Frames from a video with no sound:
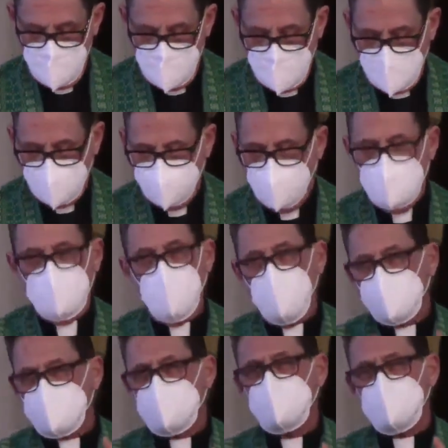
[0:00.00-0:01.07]
And if we
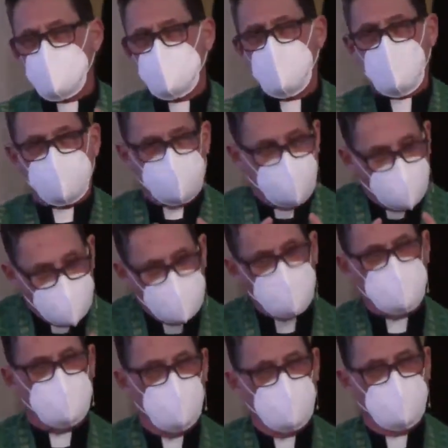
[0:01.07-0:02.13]
want to stop
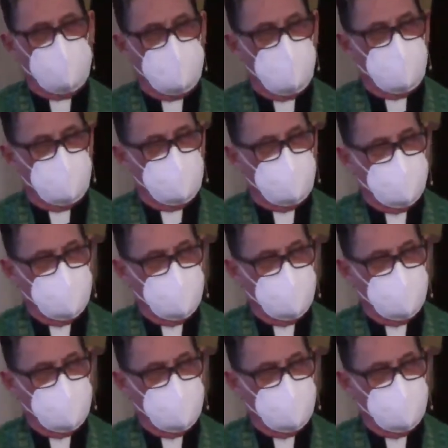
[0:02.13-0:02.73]
hating one another